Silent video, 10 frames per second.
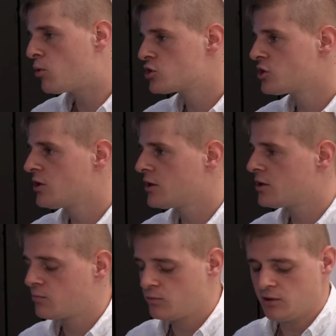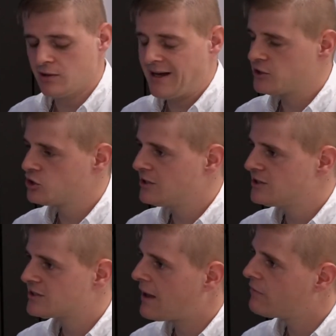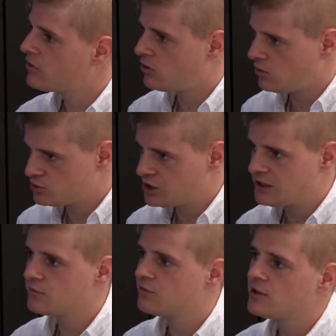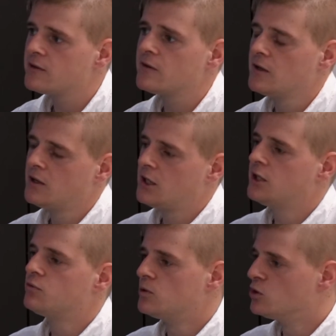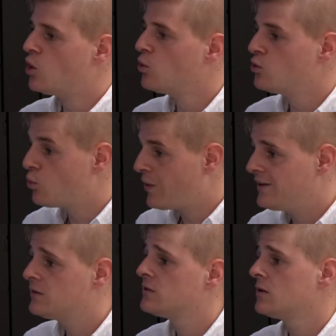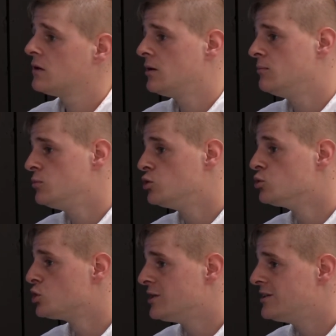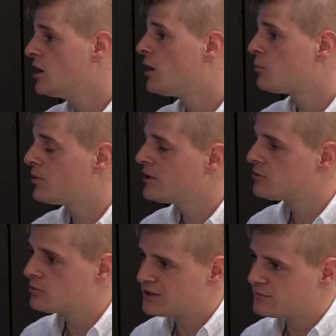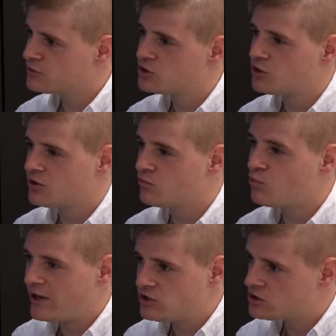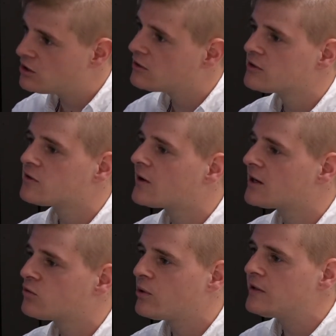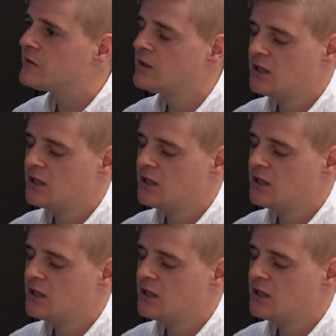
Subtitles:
portion cutter will actually scan the whole chicken fillet. It will know the weight. Usually the operator will give a certain range on the target weight,